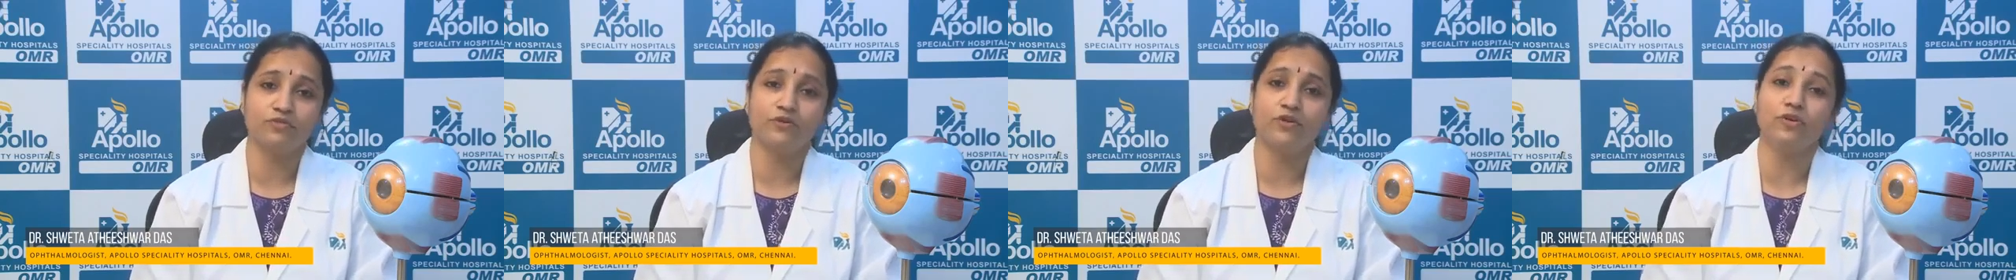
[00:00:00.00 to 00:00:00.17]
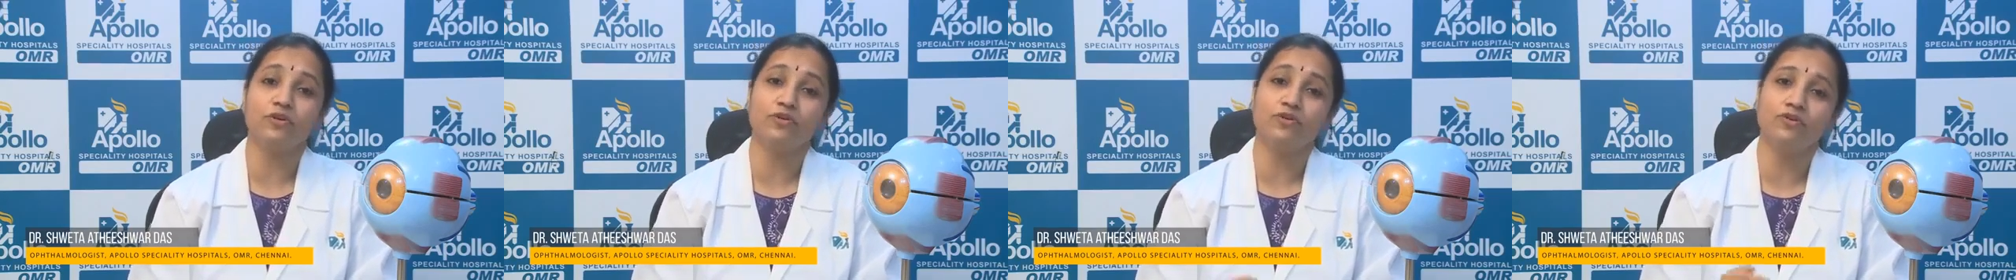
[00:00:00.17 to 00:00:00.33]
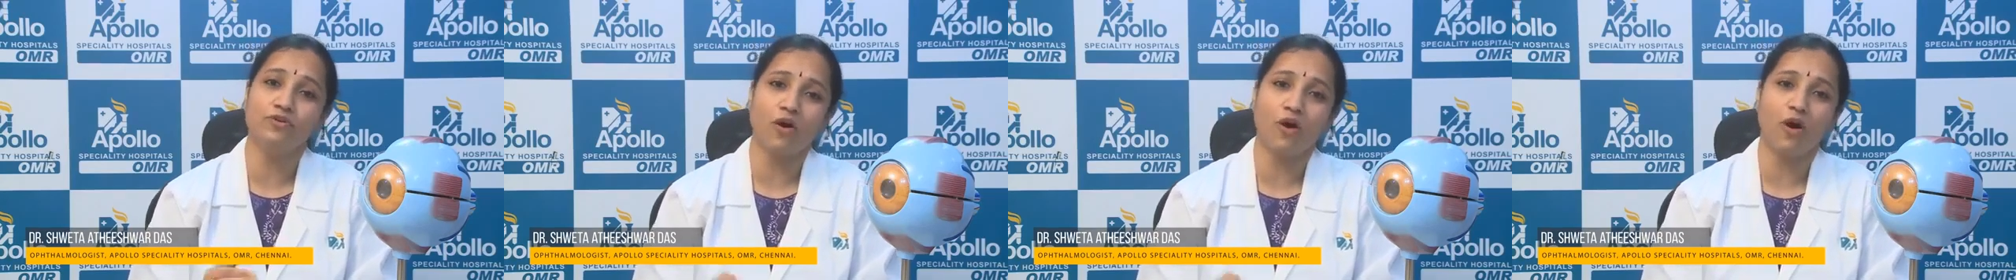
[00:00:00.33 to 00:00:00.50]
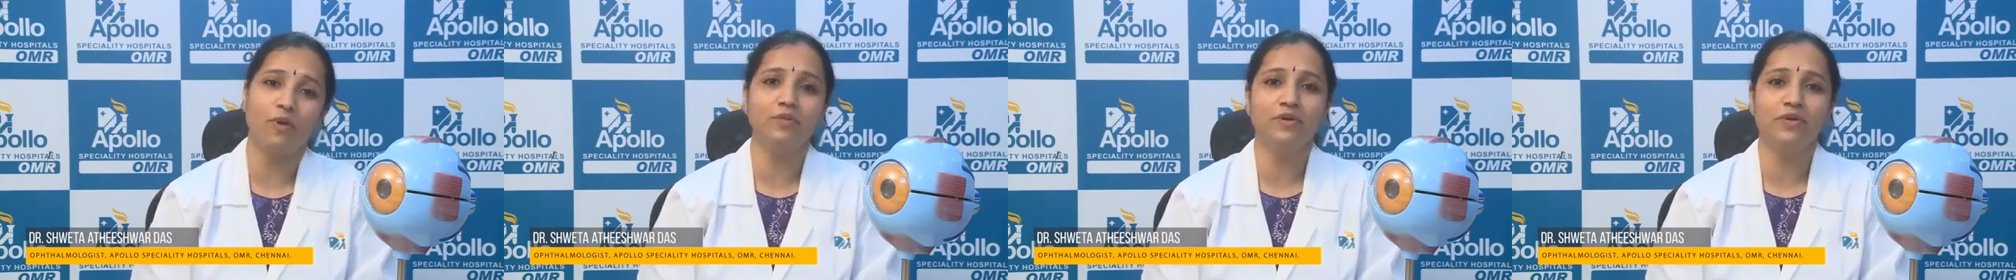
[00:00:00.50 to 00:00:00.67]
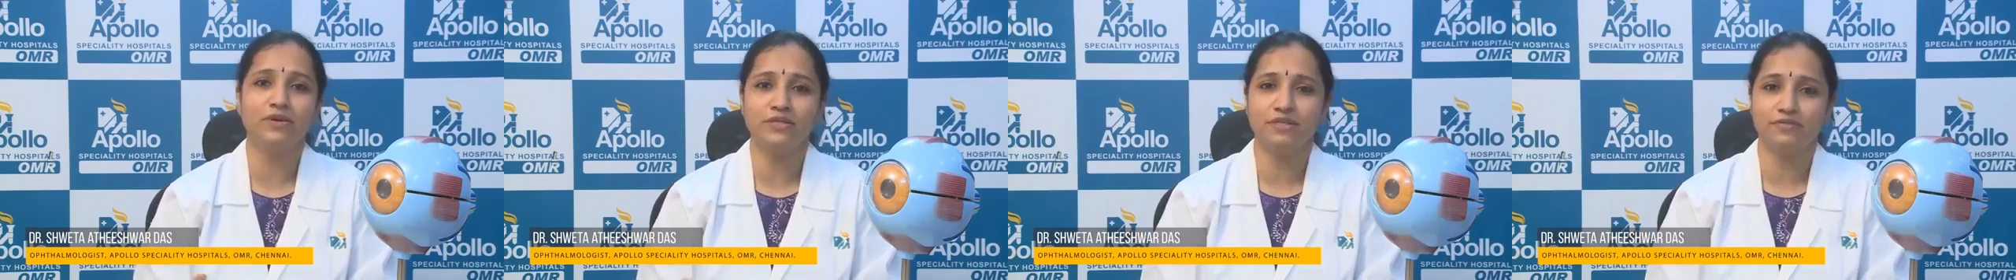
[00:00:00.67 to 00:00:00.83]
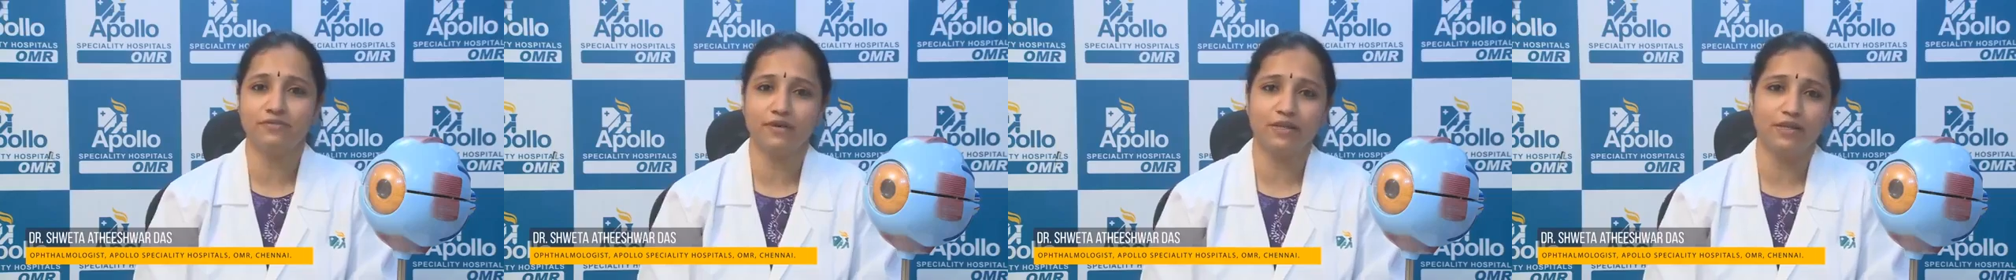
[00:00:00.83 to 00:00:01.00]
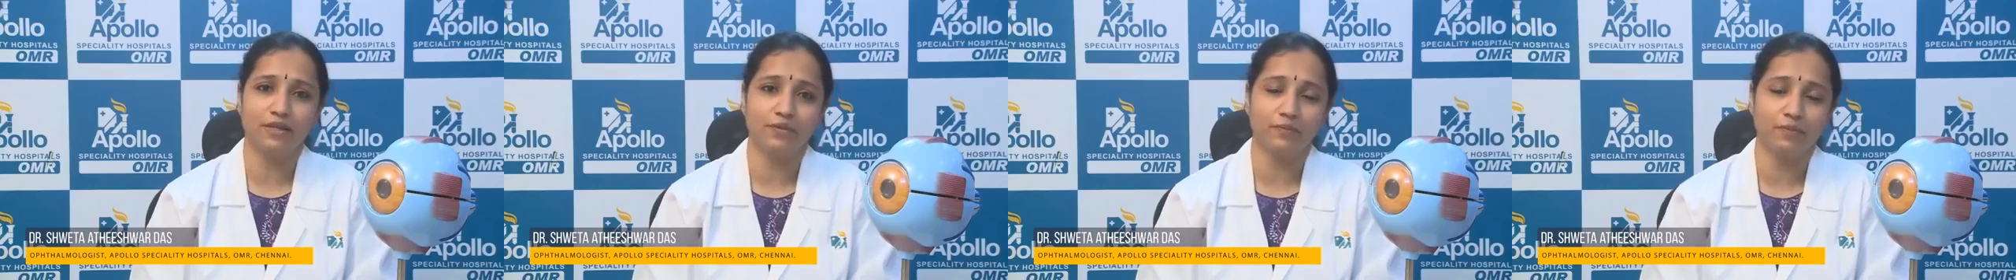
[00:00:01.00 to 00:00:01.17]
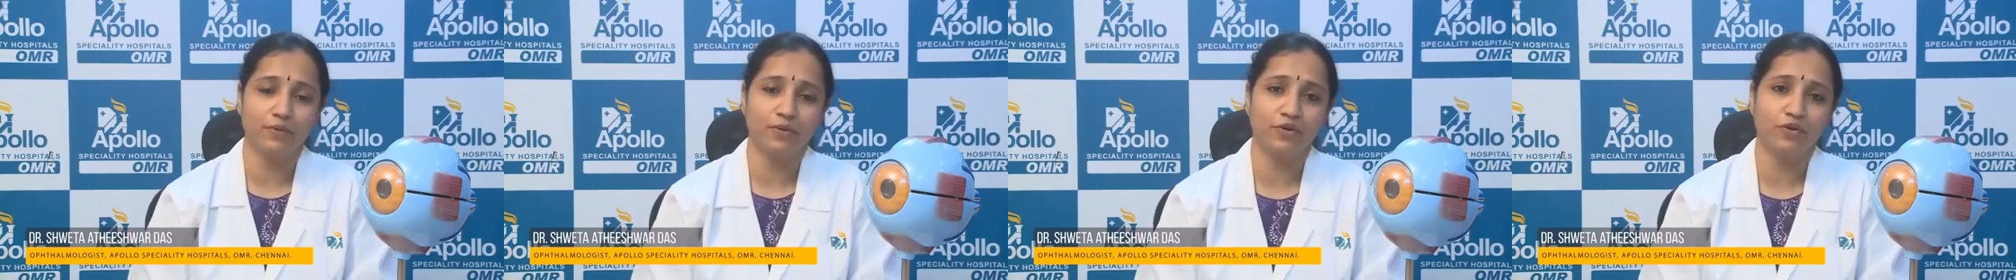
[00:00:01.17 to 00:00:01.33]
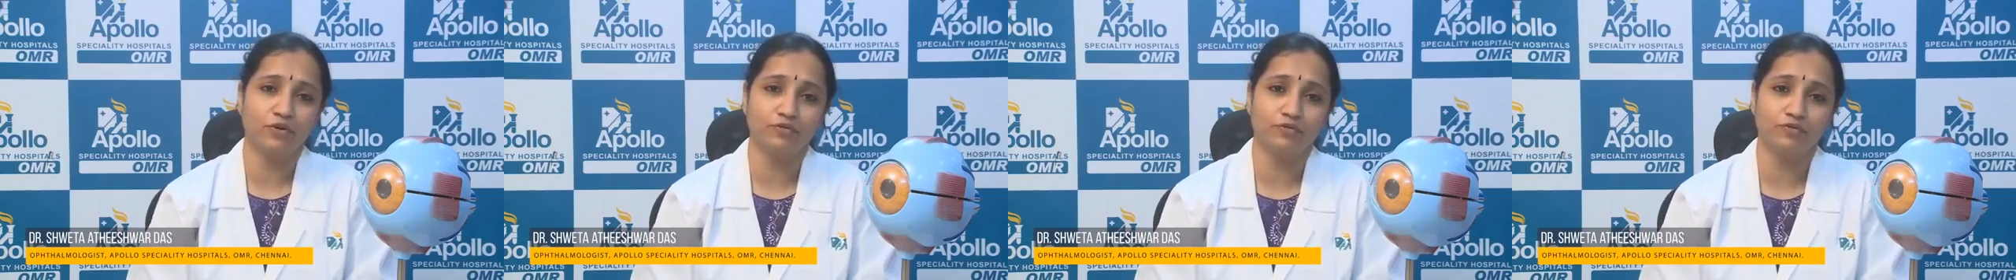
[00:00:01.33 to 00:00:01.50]
for normal
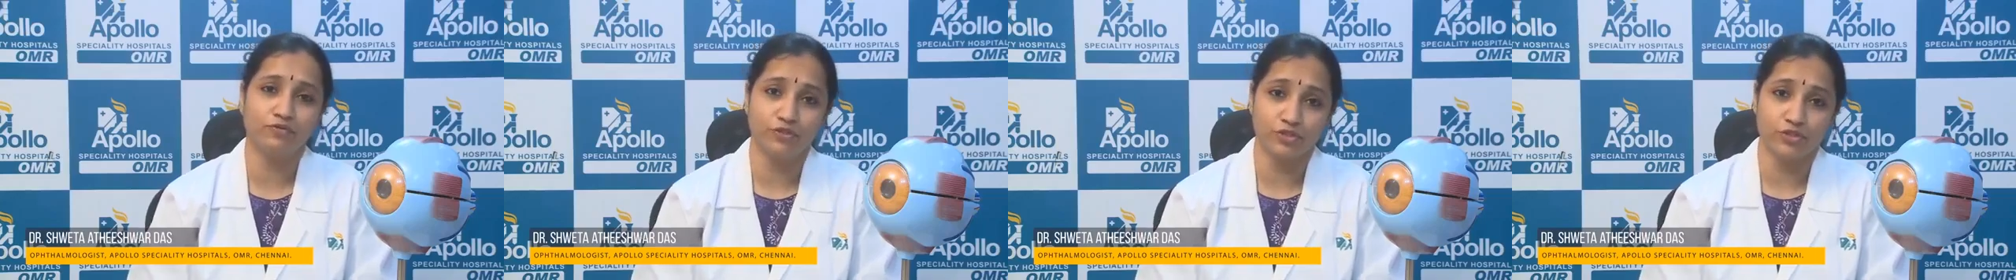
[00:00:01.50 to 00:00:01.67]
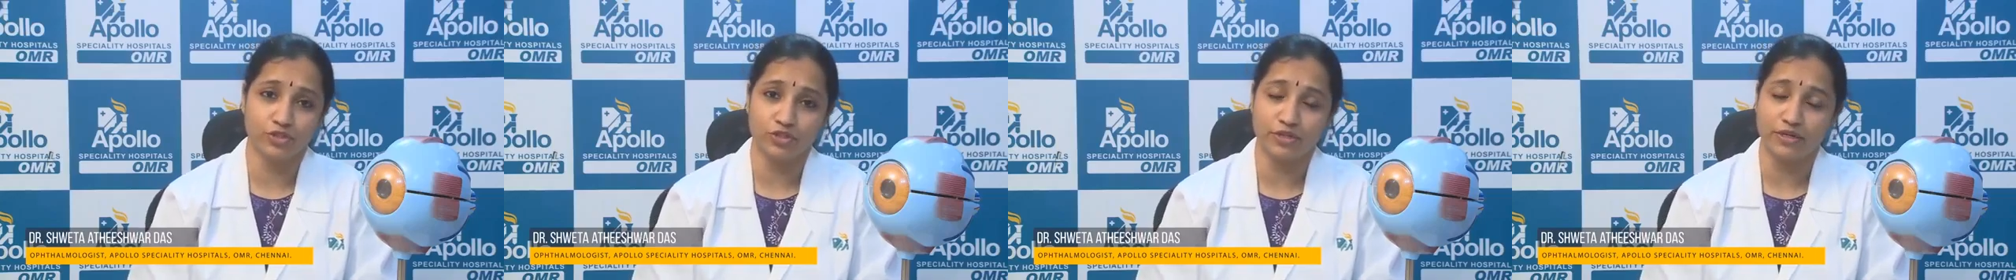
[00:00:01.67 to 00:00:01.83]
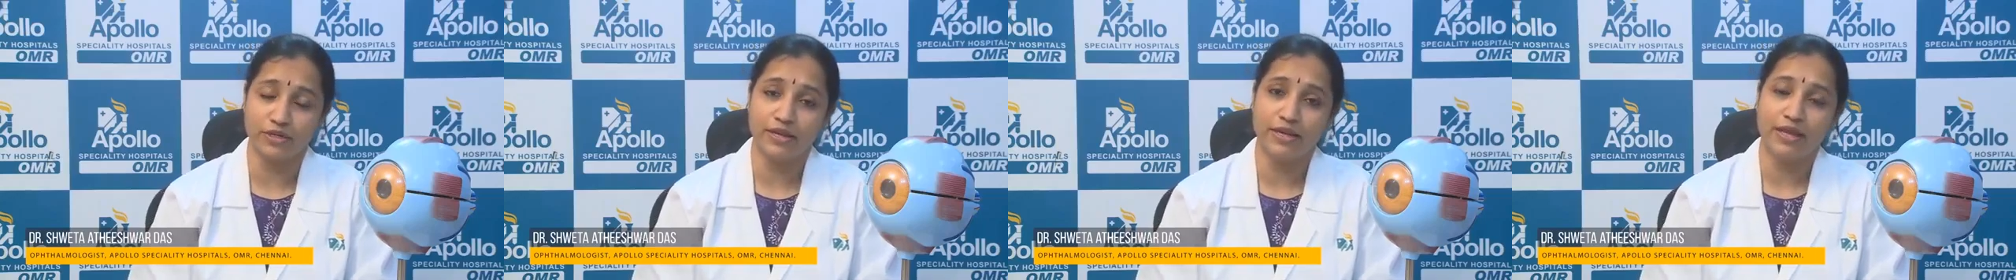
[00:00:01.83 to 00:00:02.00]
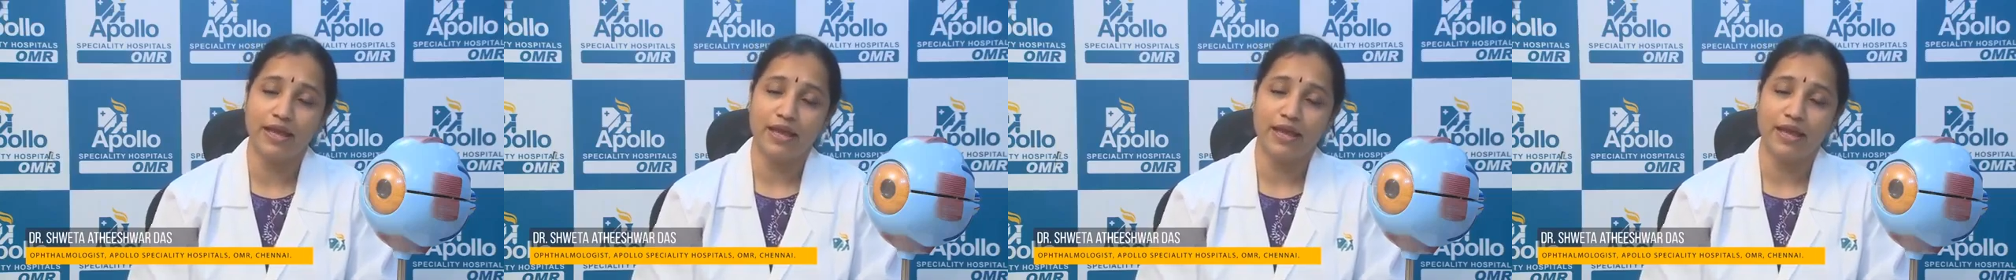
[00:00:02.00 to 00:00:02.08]
development of vision.